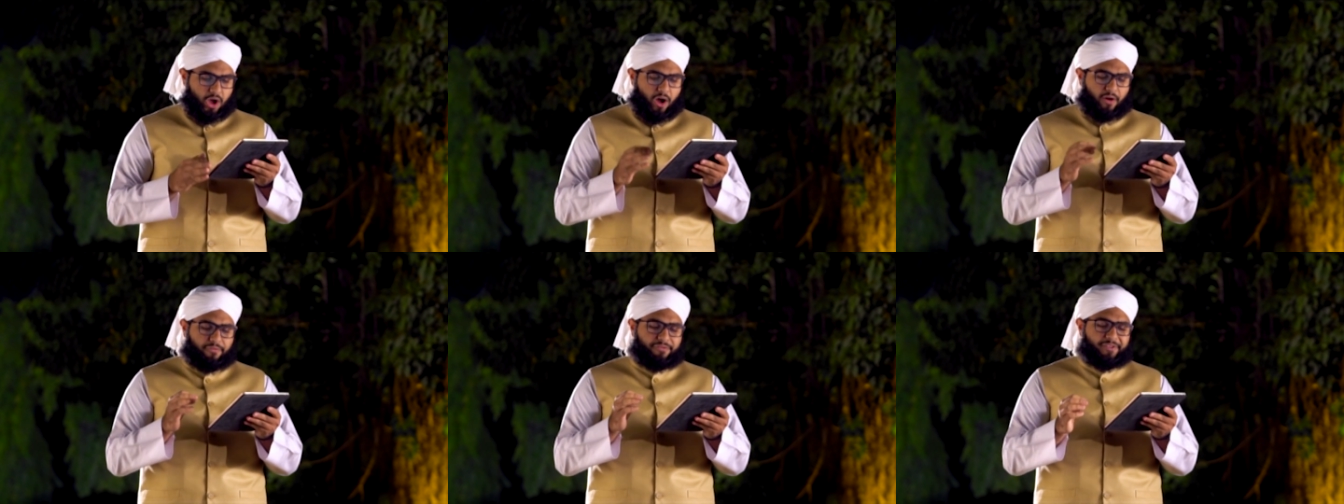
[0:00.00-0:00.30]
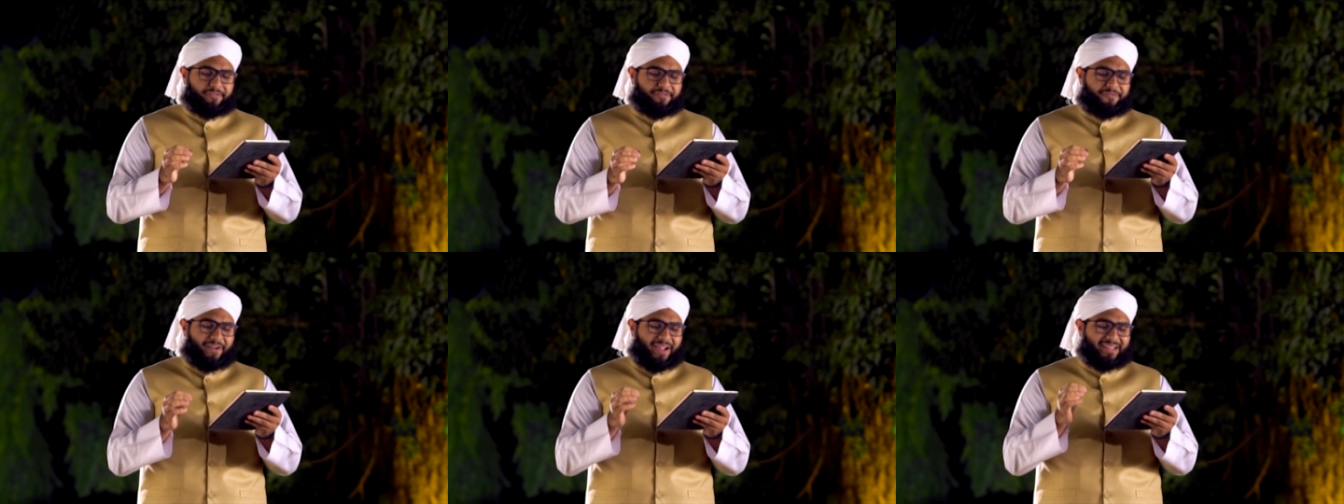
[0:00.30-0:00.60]
of
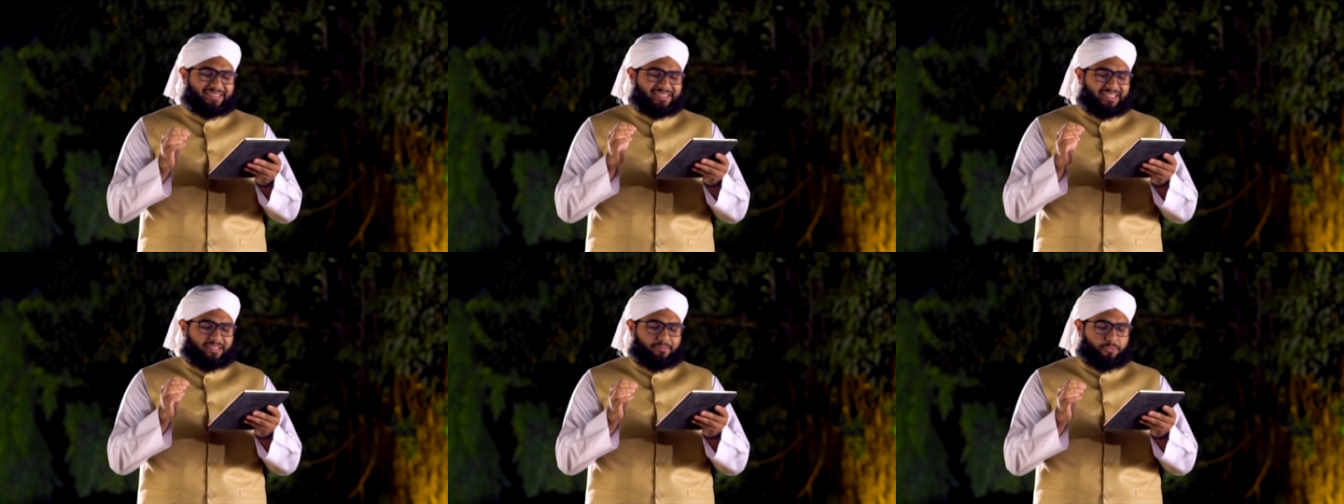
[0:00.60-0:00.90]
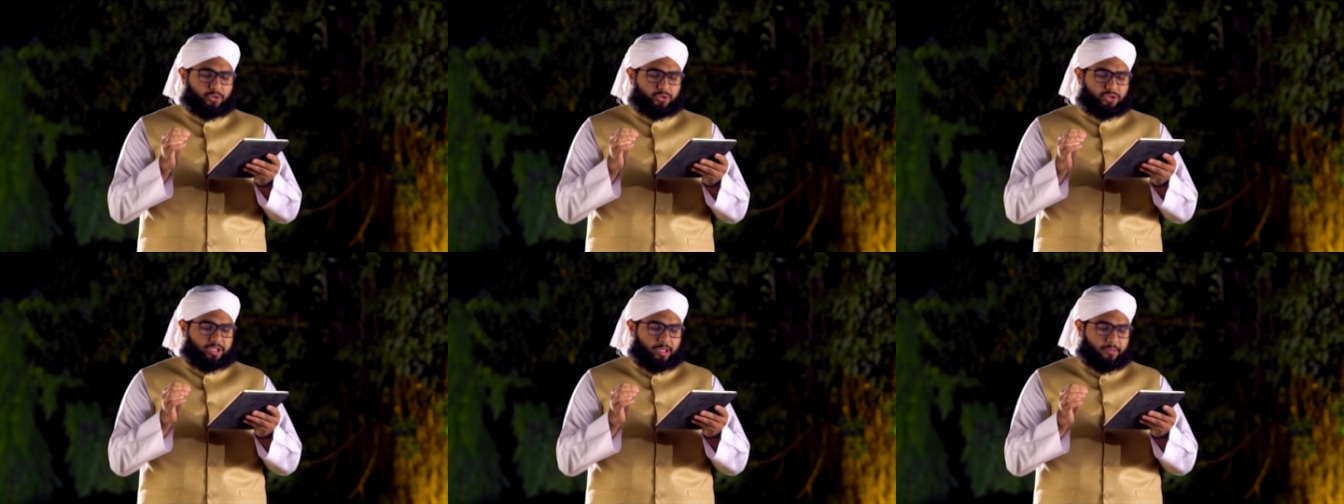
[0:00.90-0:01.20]
the
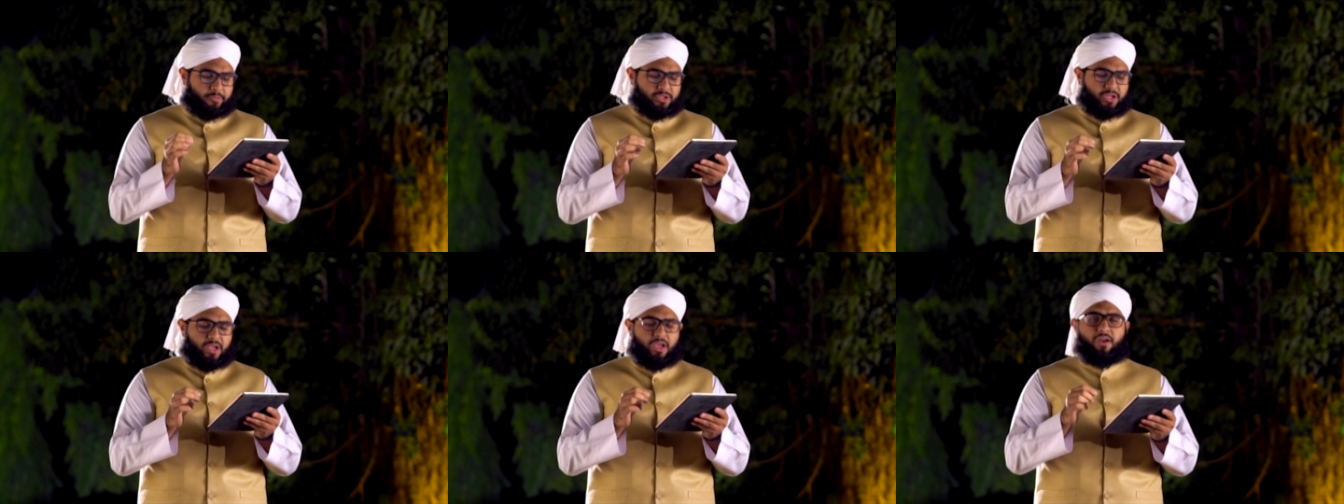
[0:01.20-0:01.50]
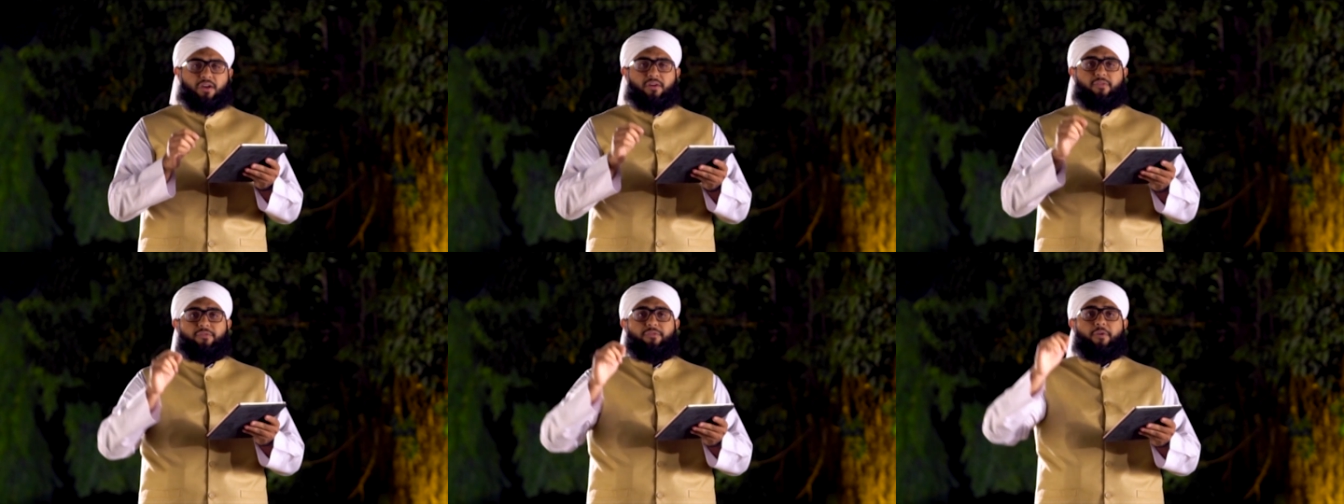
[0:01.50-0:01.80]
fasting Muslims
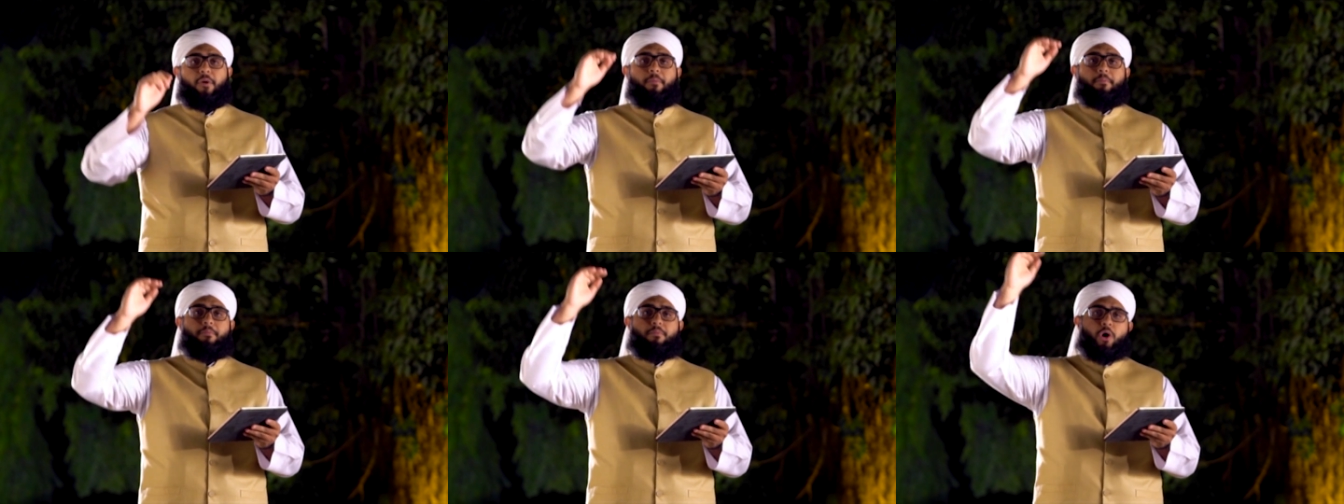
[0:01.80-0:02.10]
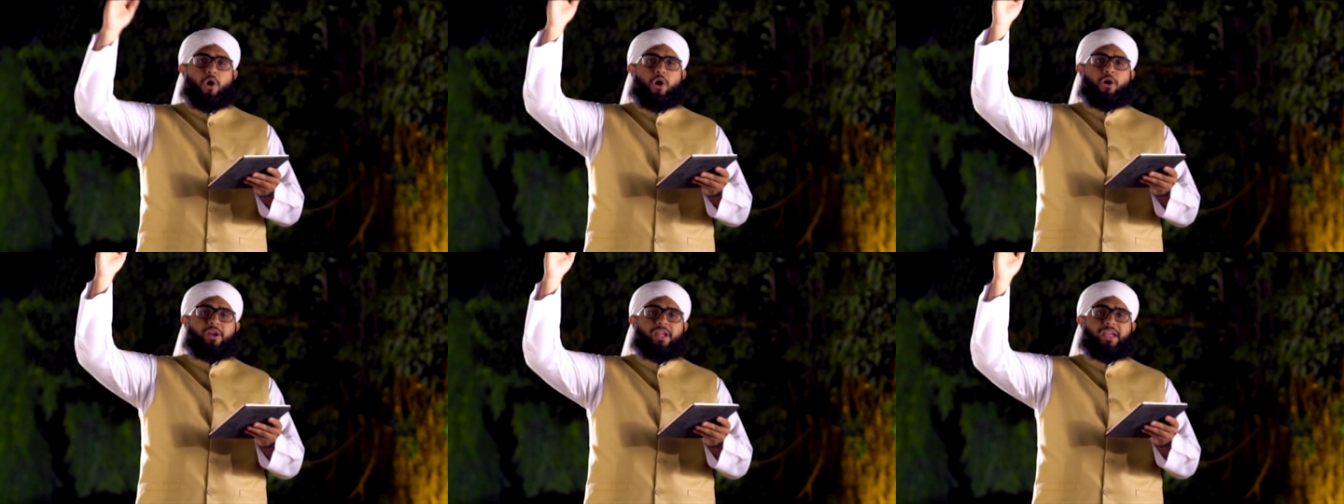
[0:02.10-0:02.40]
from
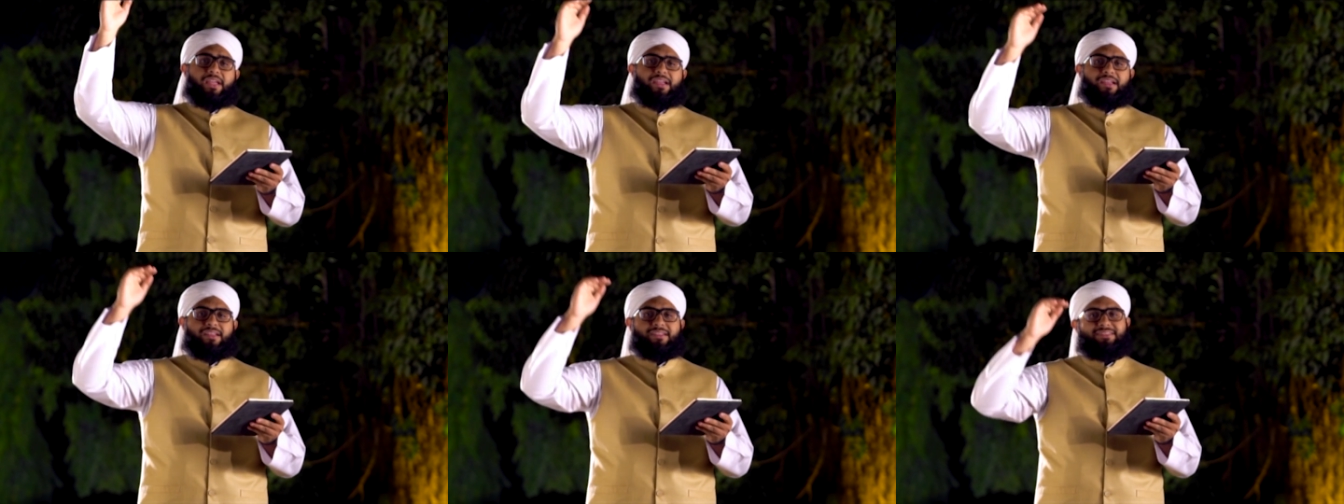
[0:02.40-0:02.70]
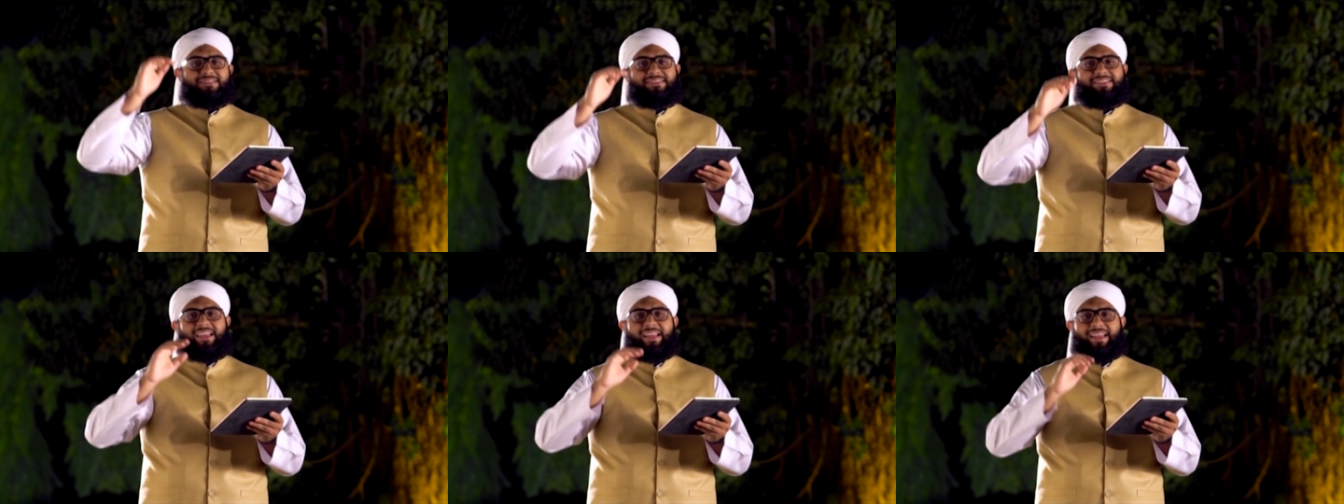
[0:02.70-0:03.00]
morning
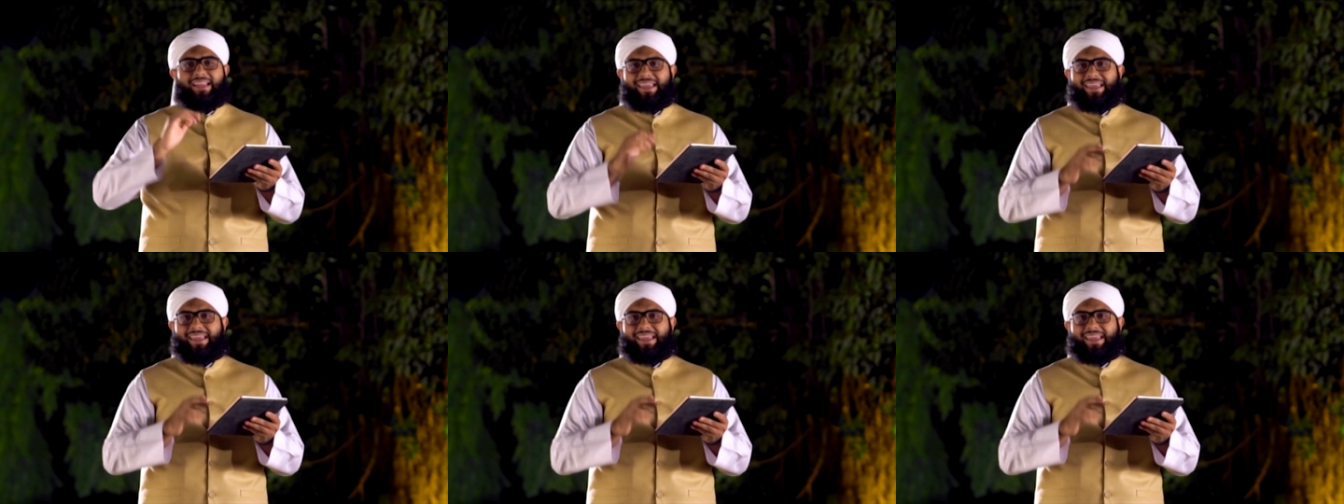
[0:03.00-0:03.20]
till